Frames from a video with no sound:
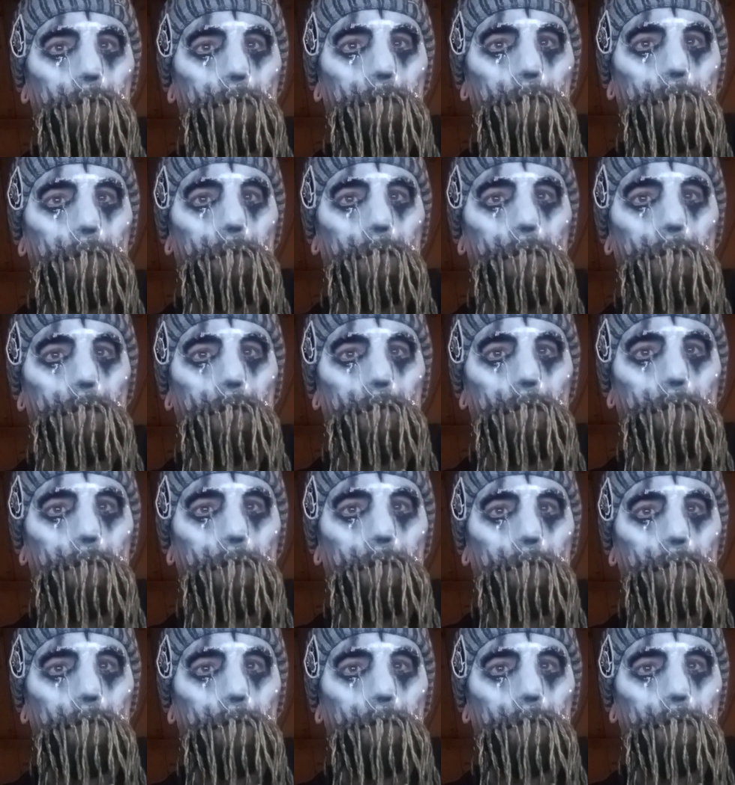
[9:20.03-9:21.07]
Wait,
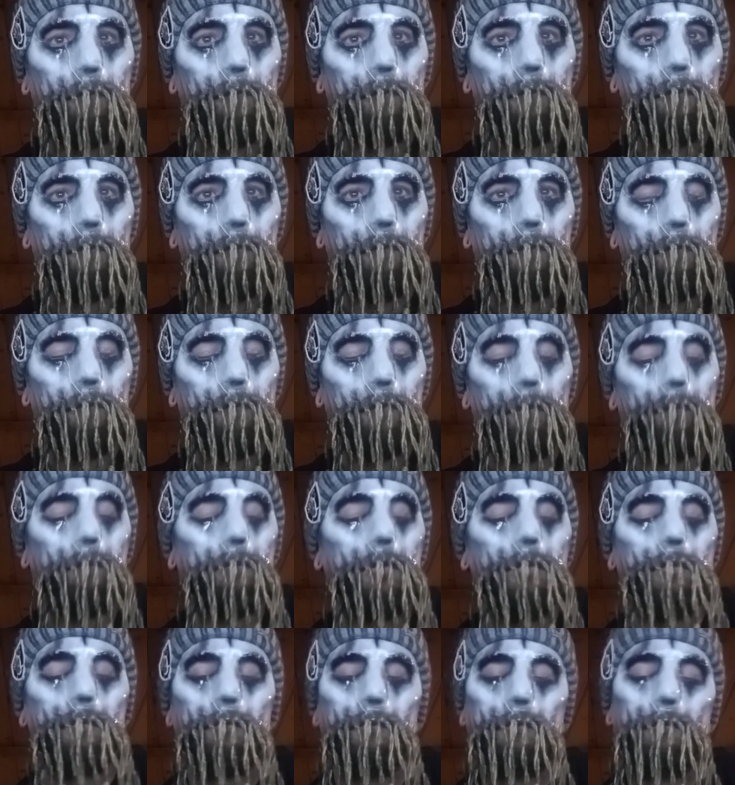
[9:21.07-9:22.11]
I'm
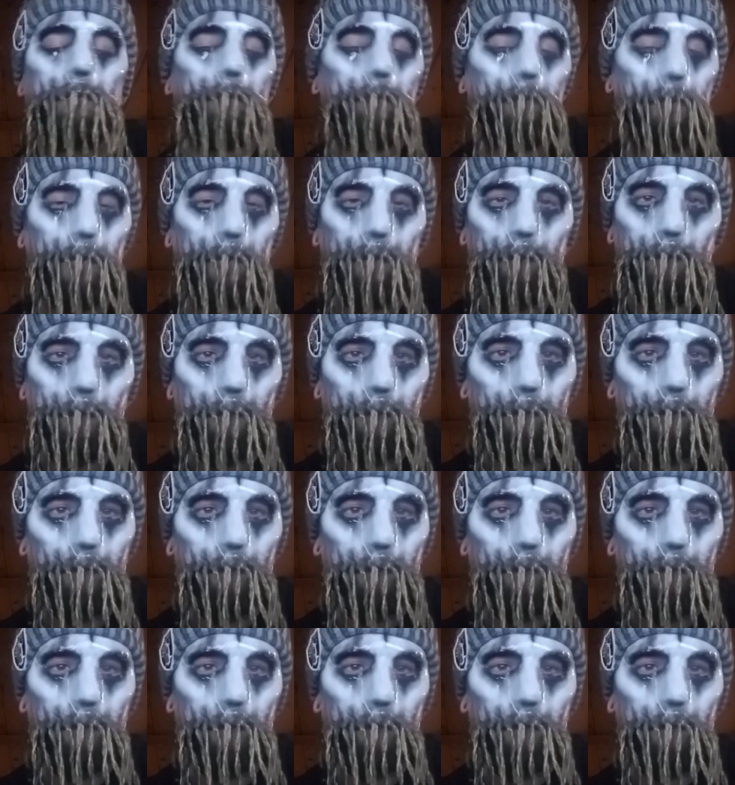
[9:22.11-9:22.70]
sorry, 6-5.